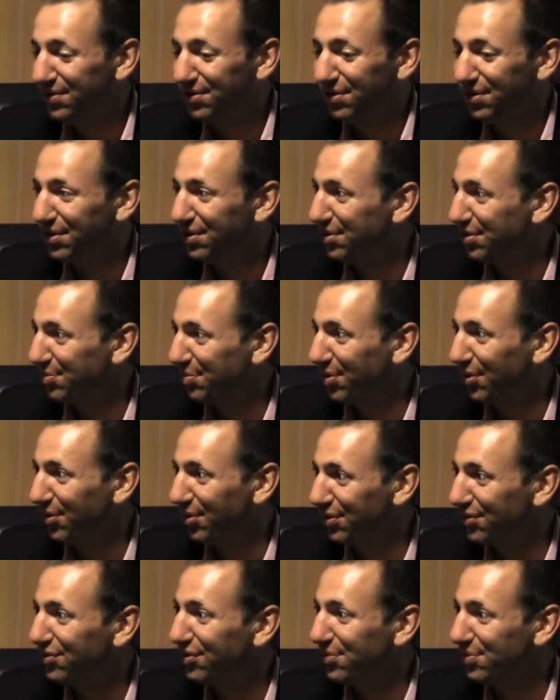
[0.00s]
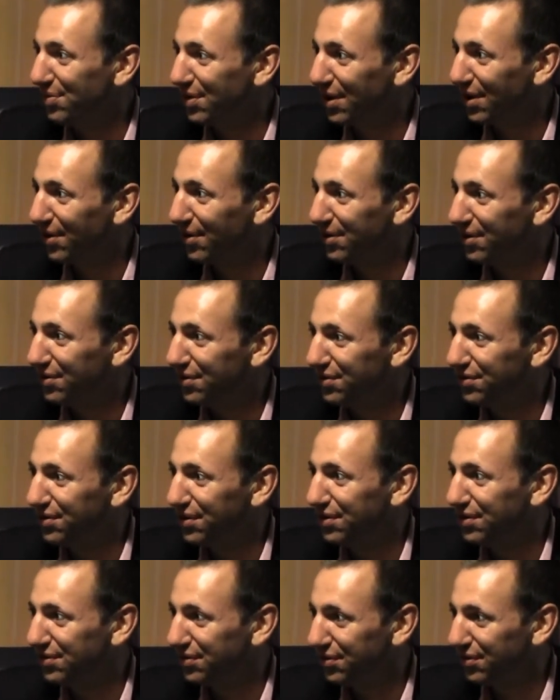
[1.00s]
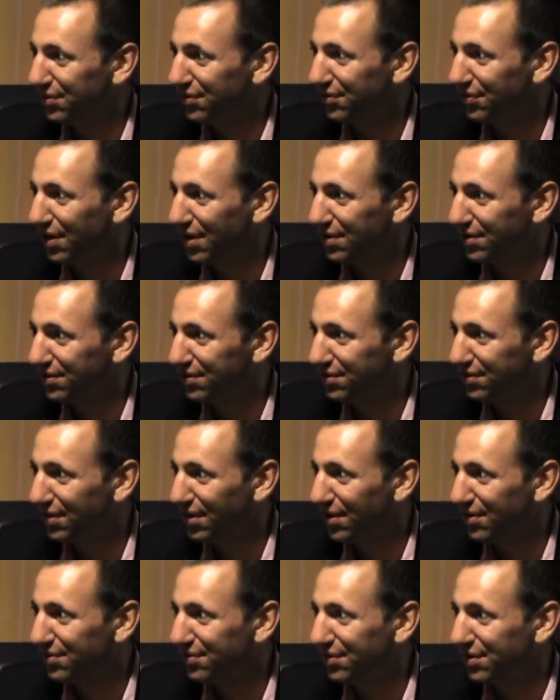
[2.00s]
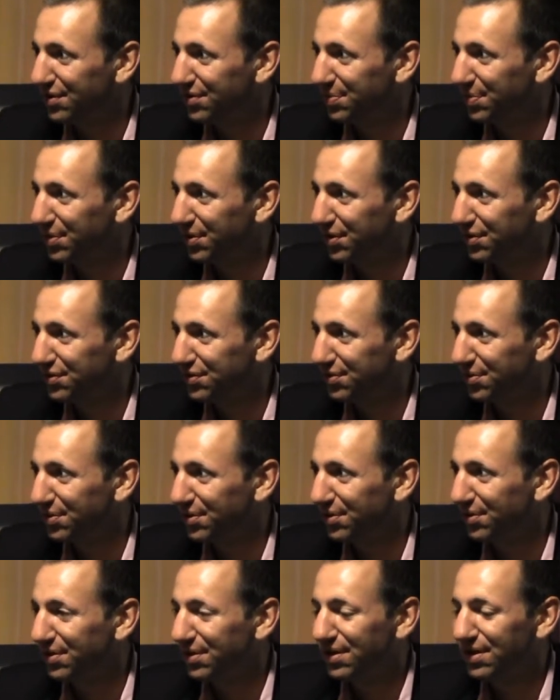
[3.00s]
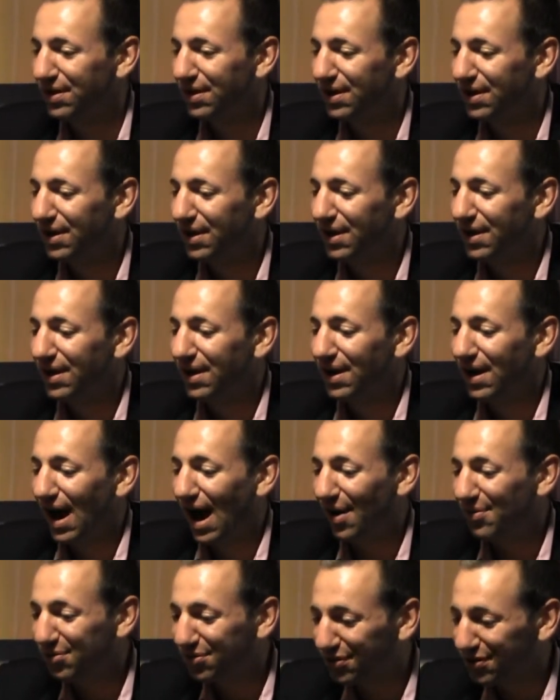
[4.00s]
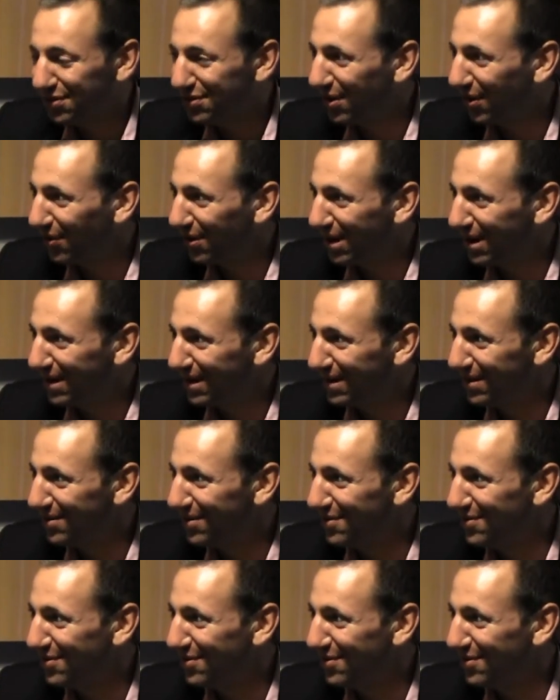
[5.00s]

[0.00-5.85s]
And so you can go pull it from there and, and send it to your friends. Share on mm-hmm. Facebook and Twitter, and obviously donate